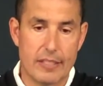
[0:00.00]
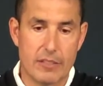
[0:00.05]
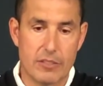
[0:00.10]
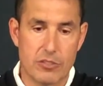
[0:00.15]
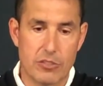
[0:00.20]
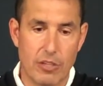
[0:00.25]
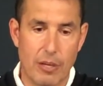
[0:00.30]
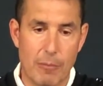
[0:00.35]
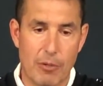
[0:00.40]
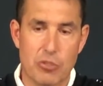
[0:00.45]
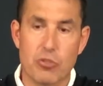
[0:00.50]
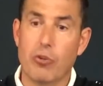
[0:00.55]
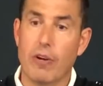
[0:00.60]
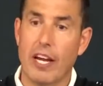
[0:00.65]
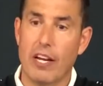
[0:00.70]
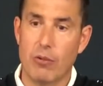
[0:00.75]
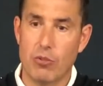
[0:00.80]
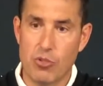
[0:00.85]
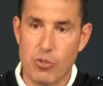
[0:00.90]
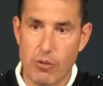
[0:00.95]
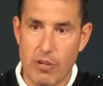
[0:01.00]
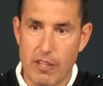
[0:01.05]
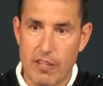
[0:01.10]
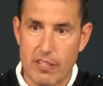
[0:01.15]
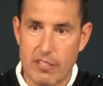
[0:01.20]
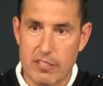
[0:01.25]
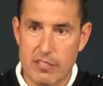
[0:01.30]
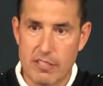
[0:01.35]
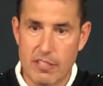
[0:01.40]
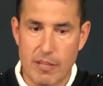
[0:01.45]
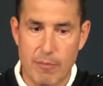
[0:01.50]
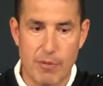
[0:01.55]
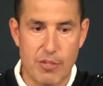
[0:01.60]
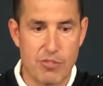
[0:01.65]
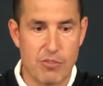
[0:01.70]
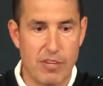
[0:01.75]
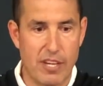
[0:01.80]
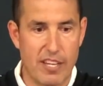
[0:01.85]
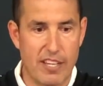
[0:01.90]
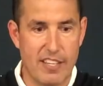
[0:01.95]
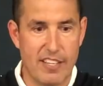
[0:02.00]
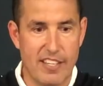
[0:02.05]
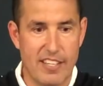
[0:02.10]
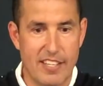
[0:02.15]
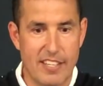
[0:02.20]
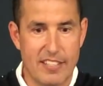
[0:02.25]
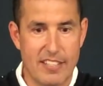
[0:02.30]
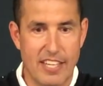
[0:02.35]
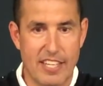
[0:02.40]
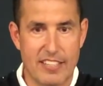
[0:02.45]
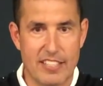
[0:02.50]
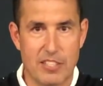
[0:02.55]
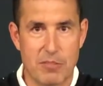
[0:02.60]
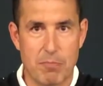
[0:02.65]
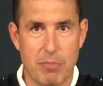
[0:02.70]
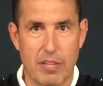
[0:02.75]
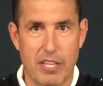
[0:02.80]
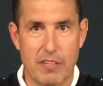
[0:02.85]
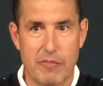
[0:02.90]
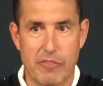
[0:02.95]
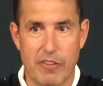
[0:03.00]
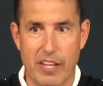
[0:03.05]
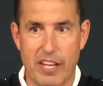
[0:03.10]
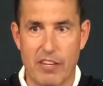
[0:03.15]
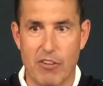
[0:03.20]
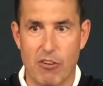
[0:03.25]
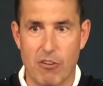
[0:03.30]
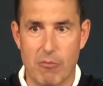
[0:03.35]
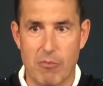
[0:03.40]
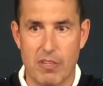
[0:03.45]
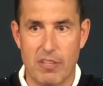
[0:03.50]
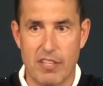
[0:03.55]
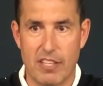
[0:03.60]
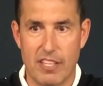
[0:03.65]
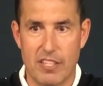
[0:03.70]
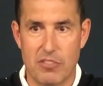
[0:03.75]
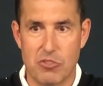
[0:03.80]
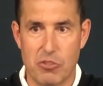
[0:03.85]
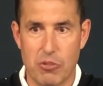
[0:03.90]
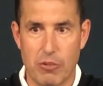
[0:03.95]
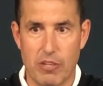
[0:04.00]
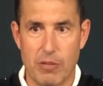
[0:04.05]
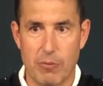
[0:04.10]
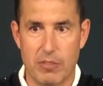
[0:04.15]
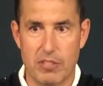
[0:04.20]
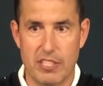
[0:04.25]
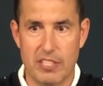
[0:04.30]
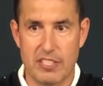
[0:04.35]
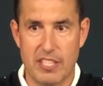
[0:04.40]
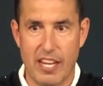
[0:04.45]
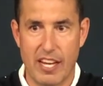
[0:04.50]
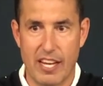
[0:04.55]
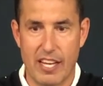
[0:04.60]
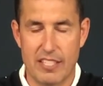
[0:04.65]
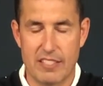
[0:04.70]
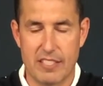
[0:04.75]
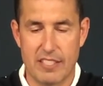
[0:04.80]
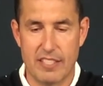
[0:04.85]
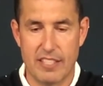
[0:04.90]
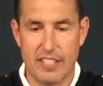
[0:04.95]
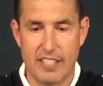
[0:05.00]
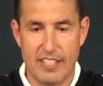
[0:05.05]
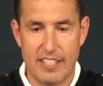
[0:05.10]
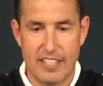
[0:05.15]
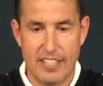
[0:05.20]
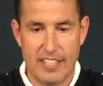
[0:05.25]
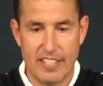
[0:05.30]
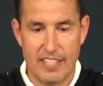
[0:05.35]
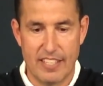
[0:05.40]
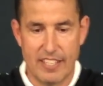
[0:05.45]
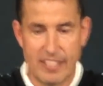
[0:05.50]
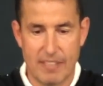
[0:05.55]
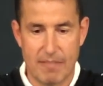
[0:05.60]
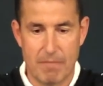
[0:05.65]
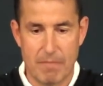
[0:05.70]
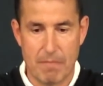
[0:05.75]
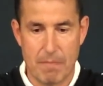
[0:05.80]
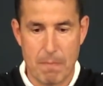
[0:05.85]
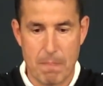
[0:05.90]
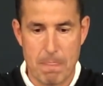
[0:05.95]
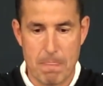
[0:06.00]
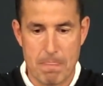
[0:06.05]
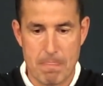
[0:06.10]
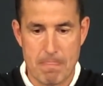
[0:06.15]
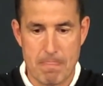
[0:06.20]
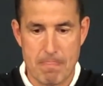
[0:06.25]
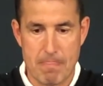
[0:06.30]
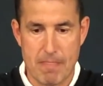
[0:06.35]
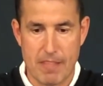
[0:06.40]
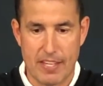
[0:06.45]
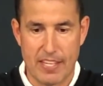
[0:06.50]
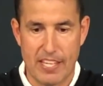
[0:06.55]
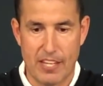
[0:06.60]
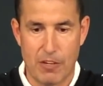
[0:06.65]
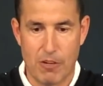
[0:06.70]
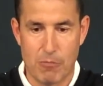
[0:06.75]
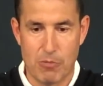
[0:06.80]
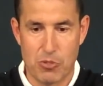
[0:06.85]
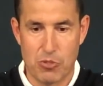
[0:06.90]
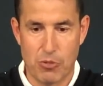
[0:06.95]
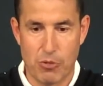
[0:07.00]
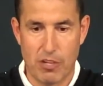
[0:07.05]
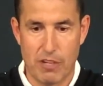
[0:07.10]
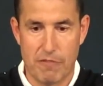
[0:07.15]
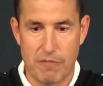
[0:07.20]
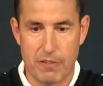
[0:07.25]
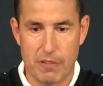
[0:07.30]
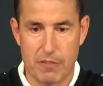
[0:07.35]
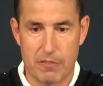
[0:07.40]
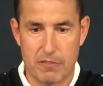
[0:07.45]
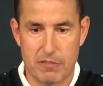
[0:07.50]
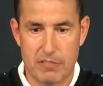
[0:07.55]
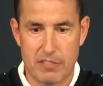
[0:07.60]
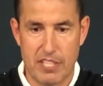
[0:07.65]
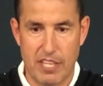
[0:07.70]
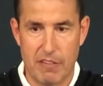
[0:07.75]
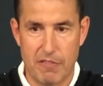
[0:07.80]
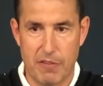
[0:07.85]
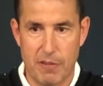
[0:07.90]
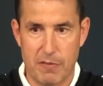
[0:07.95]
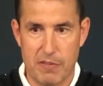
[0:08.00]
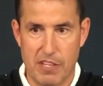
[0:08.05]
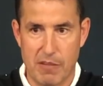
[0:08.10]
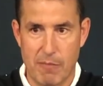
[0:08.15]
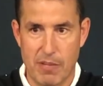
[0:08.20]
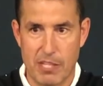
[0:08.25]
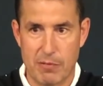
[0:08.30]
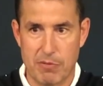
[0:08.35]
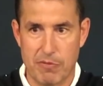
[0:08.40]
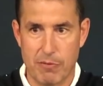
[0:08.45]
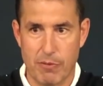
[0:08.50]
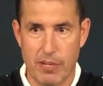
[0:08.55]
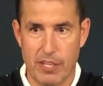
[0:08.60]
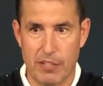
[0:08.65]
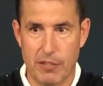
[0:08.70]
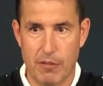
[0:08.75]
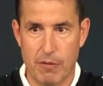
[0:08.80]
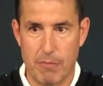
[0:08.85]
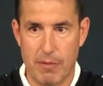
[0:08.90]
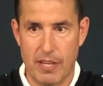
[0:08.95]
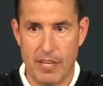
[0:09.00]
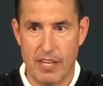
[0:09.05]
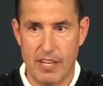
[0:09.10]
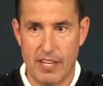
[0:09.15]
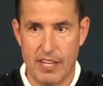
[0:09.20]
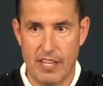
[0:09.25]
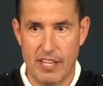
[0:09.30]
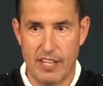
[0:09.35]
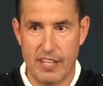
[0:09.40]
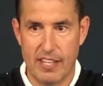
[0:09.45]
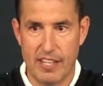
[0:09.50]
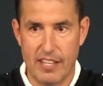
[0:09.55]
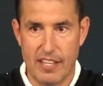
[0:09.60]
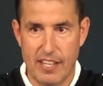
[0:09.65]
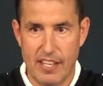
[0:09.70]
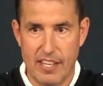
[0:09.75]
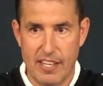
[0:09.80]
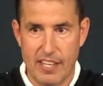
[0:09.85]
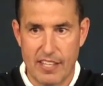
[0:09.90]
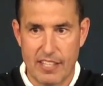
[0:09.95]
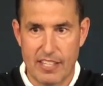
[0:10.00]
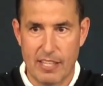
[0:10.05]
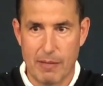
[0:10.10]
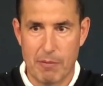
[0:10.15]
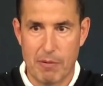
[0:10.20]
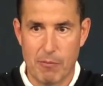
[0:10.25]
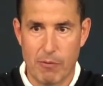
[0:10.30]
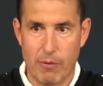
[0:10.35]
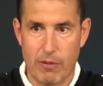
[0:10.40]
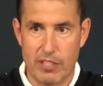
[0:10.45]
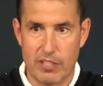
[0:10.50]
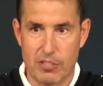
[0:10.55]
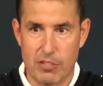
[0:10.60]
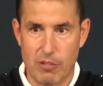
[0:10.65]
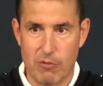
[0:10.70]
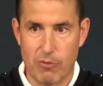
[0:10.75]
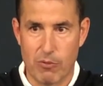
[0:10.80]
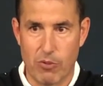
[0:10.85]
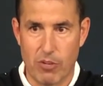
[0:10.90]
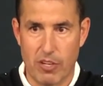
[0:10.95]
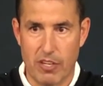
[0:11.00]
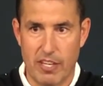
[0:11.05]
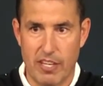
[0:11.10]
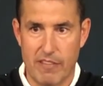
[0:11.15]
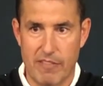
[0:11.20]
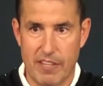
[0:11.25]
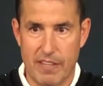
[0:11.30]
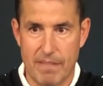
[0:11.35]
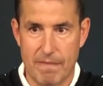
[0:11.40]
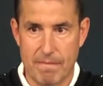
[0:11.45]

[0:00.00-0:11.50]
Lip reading: So I'm going to try to enjoy this. I'm going to try to take this plane flight home and enjoy it with these guys, and get home and enjoy it for 10, 15 minutes before I go to bed, and then get up in the morning and start rolling maybe.